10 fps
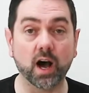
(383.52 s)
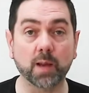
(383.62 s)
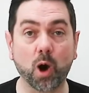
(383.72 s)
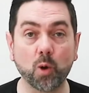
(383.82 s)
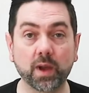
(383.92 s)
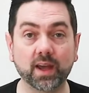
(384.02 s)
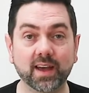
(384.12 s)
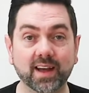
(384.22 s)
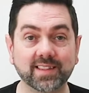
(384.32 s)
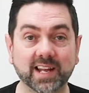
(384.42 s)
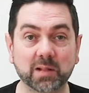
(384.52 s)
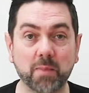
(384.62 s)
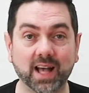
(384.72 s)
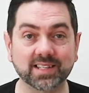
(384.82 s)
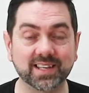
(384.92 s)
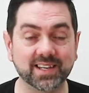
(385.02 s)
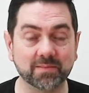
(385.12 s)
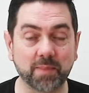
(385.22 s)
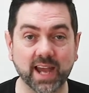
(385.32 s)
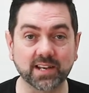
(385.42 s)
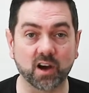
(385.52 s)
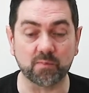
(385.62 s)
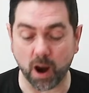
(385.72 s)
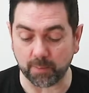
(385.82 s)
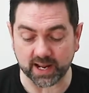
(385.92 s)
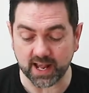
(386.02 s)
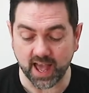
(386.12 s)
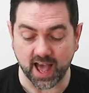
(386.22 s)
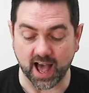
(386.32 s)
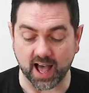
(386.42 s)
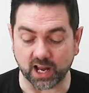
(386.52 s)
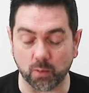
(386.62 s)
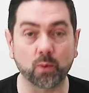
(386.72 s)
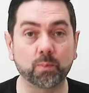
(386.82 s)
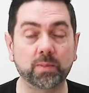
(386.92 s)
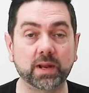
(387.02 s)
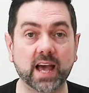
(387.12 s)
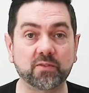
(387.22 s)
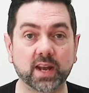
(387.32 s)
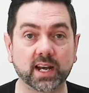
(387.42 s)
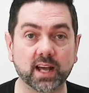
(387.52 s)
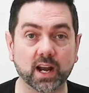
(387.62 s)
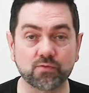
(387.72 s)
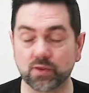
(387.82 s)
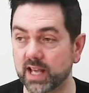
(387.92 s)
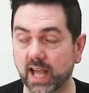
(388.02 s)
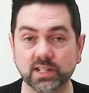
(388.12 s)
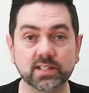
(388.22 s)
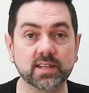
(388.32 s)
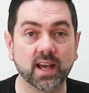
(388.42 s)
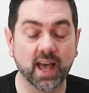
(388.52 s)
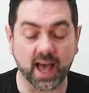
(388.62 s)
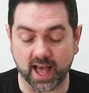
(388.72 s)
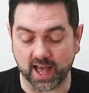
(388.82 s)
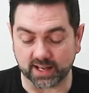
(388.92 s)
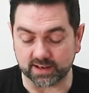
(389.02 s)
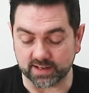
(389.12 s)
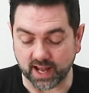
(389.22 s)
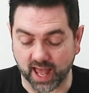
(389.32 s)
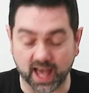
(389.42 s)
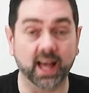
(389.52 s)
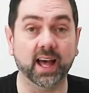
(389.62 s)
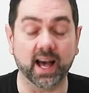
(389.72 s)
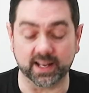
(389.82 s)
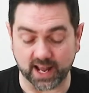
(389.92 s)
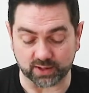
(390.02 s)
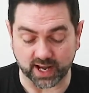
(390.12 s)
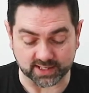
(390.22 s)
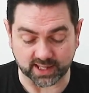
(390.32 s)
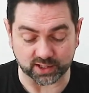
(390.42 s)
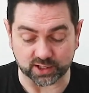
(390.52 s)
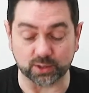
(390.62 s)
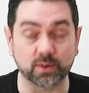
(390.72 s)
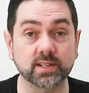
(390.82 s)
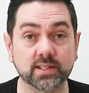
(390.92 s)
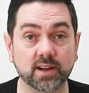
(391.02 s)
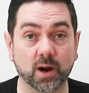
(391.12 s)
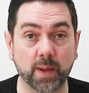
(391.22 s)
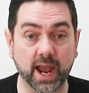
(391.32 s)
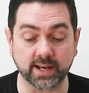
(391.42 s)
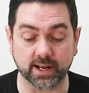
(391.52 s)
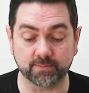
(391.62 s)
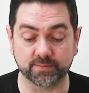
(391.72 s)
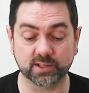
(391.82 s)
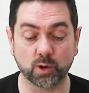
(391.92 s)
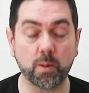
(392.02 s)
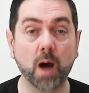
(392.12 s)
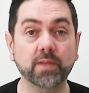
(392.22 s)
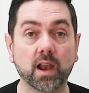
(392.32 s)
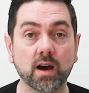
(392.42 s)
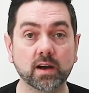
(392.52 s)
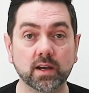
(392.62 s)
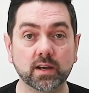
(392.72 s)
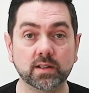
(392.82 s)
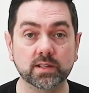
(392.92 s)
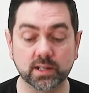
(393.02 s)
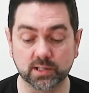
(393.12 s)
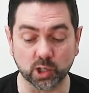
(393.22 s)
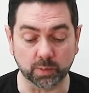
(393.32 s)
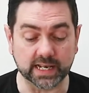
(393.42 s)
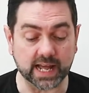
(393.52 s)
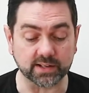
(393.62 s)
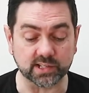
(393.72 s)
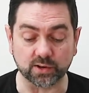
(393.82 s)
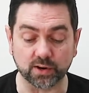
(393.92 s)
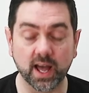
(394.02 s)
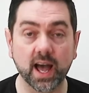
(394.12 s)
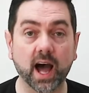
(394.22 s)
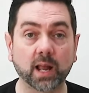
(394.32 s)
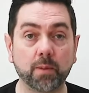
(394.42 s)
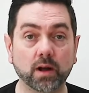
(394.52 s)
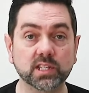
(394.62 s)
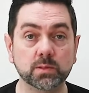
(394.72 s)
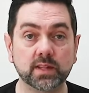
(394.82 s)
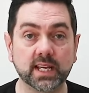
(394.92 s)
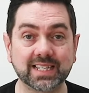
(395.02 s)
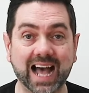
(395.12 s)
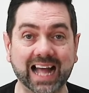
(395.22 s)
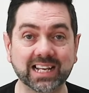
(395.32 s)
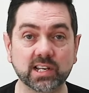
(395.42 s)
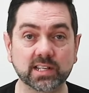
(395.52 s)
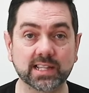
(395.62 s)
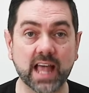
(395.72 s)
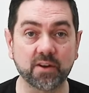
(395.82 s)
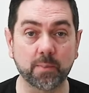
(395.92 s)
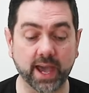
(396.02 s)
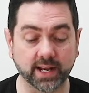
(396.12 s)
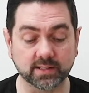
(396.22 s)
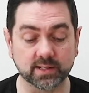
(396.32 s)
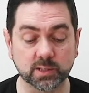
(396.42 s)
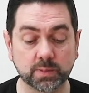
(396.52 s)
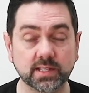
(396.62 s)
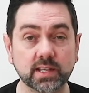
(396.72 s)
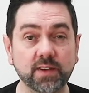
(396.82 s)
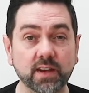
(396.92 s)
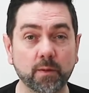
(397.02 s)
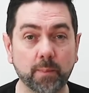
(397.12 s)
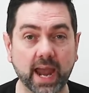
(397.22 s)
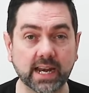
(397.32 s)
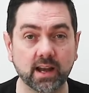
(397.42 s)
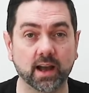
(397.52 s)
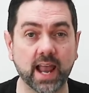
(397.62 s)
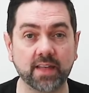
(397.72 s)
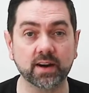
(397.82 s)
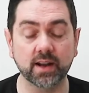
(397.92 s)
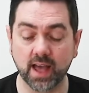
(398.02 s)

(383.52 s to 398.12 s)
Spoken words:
I'm hoping that it'll mask the paint off properly and I won't be left with any kind of runny edges, and now the next thing to do is to start painting. So I popped along to the Dublin leather store and I bought some of these Angelus leather paints. They're specific for painting on leather,